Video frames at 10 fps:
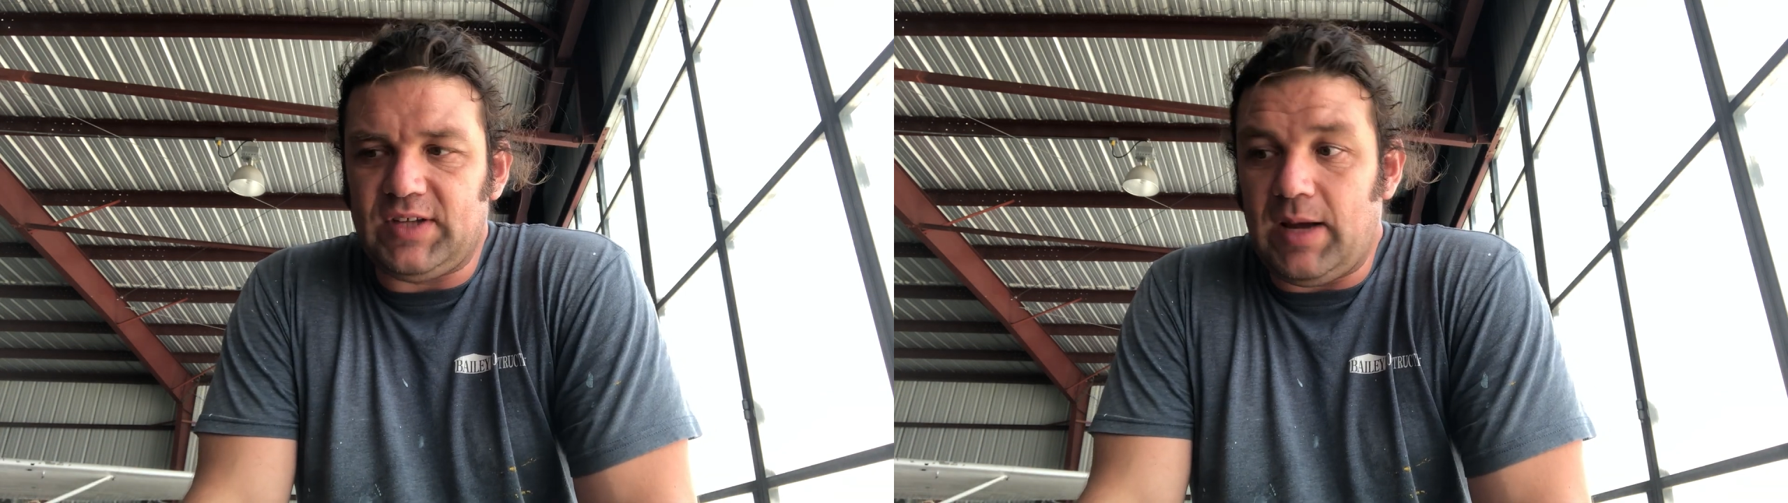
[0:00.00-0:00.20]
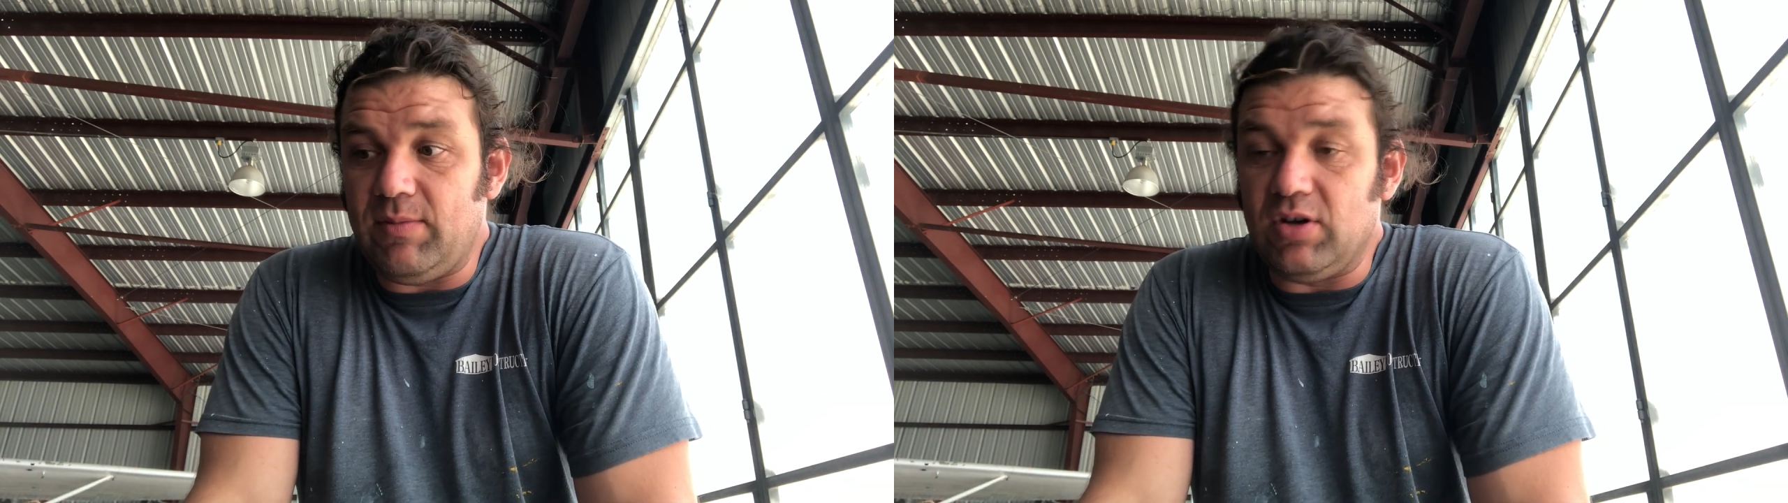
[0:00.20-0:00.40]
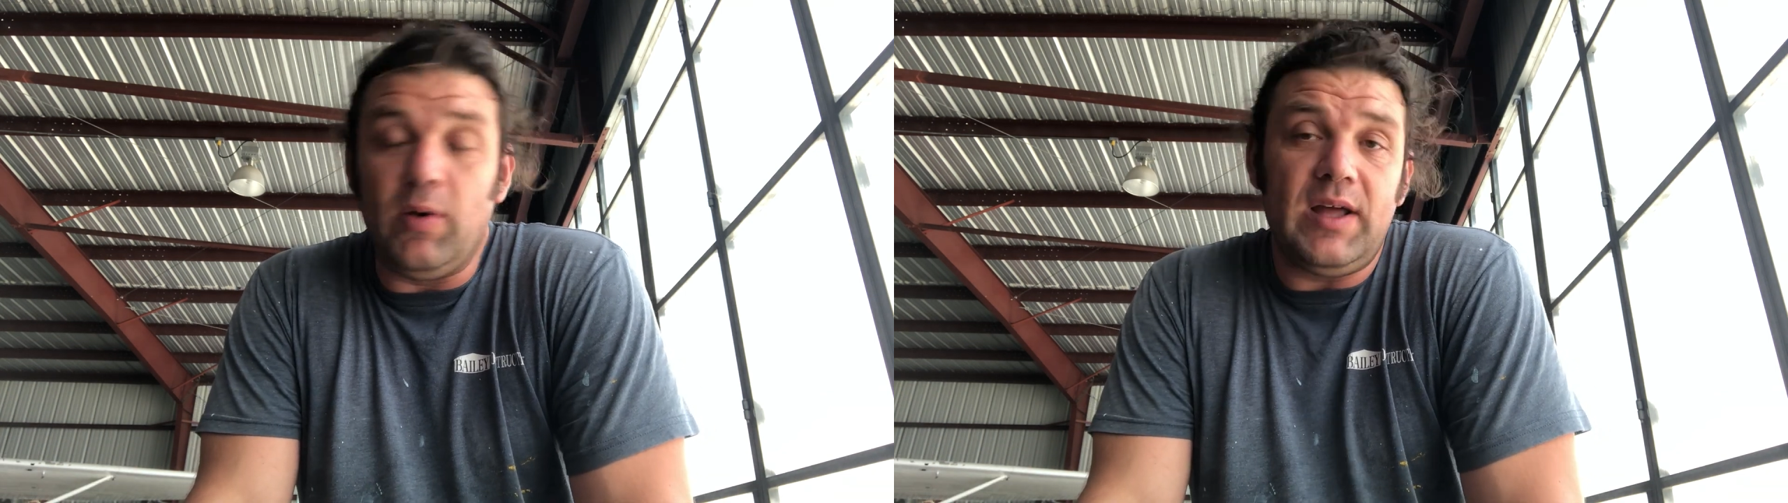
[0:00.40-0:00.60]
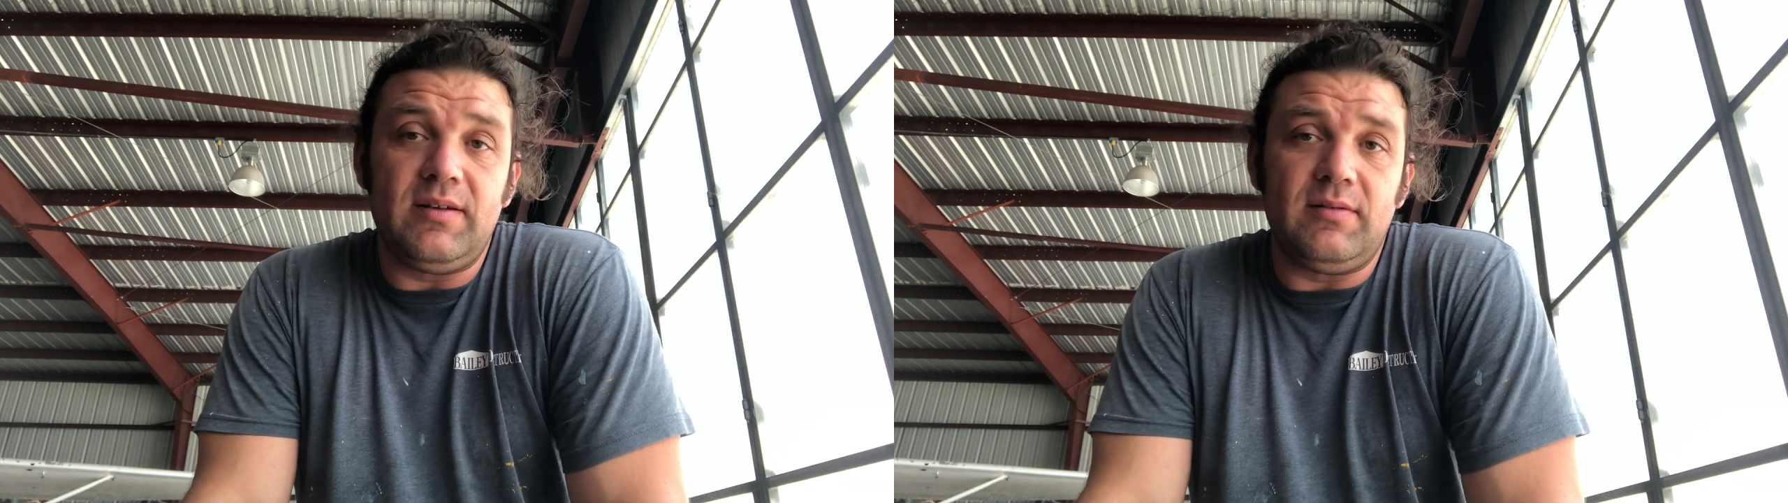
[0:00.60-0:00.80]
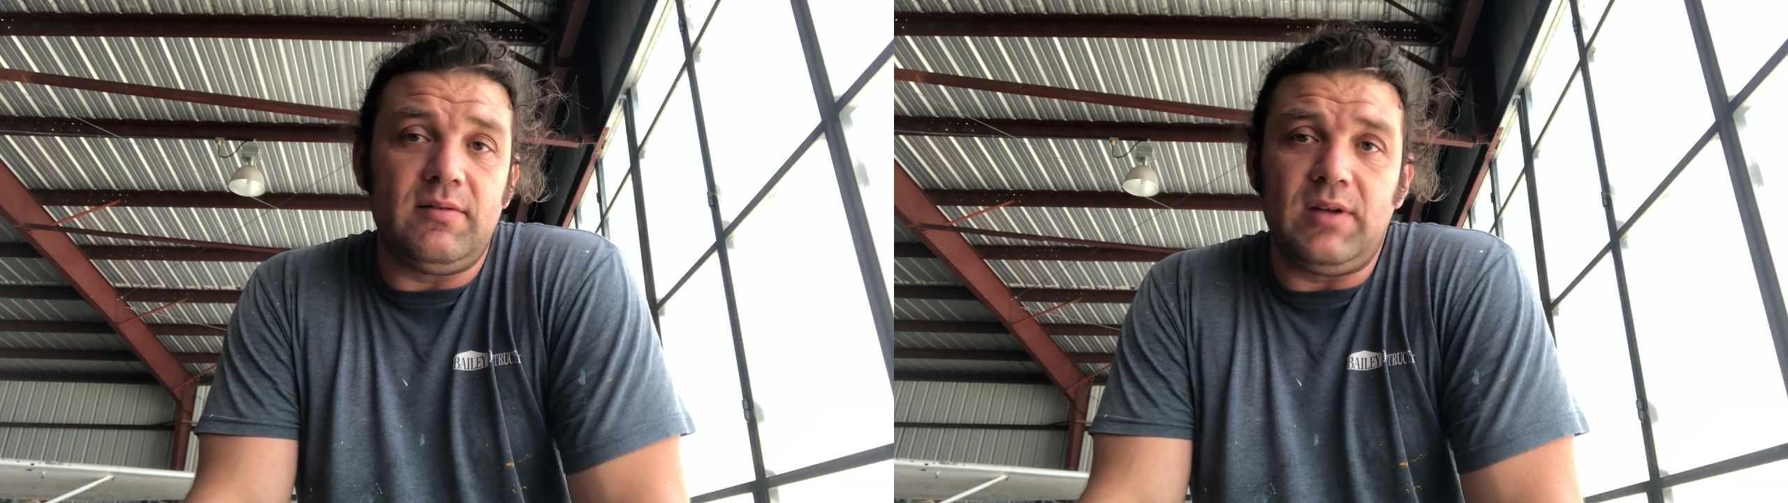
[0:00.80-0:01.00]
time, go ahead
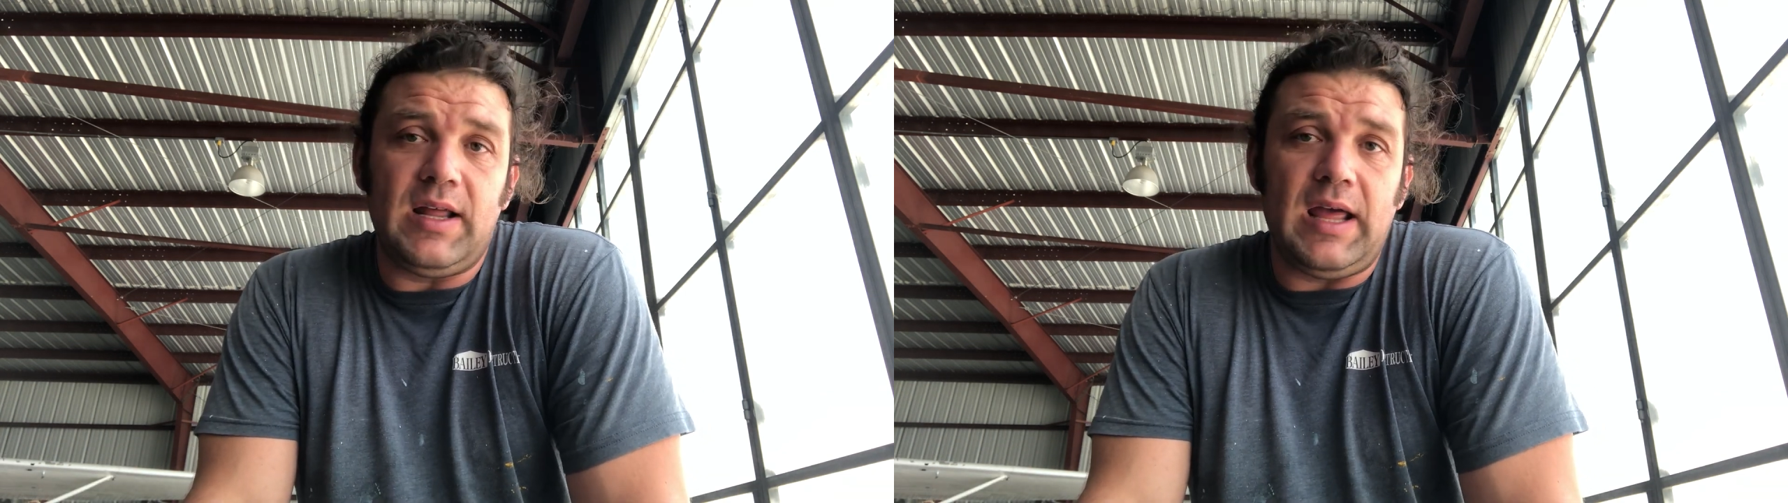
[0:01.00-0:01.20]
and